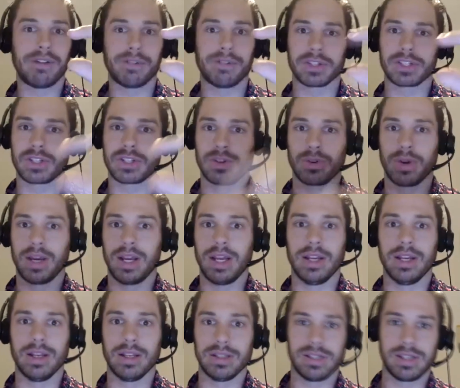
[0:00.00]
a
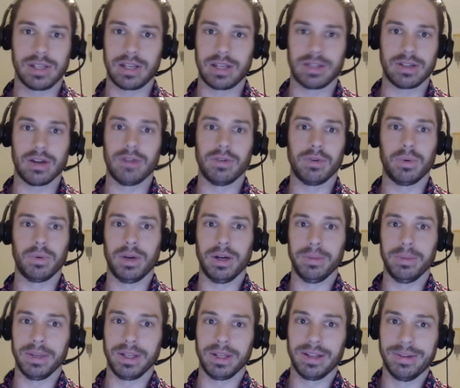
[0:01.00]
screen, it's overwhelming.